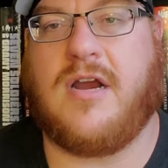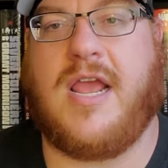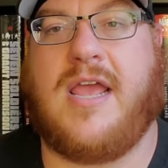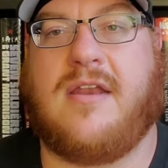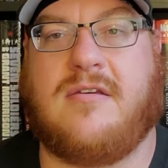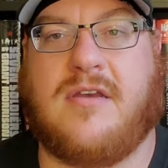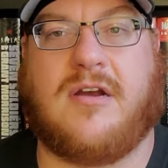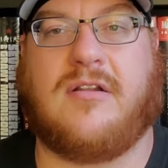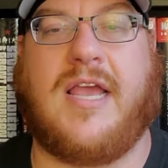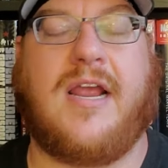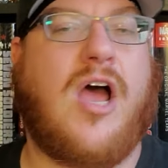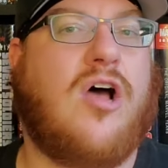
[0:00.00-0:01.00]
And they're
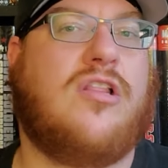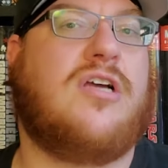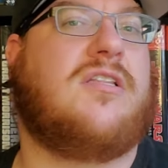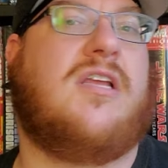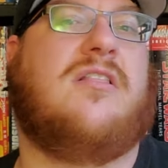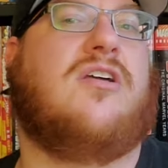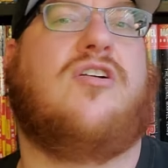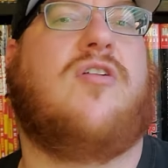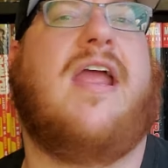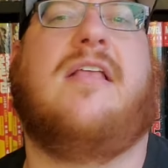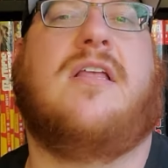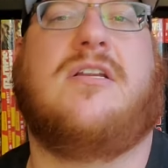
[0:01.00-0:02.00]
like, oh, look, they look
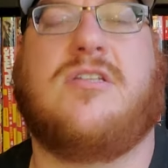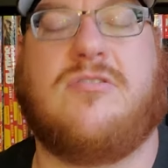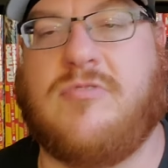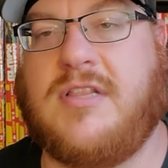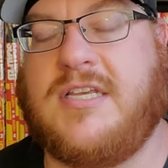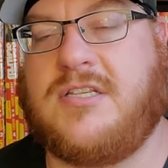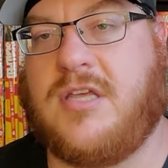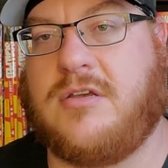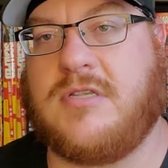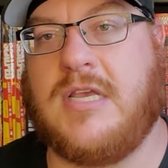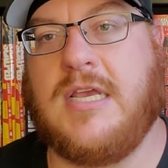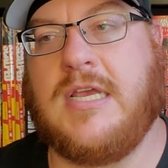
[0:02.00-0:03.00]
great. Let's release those.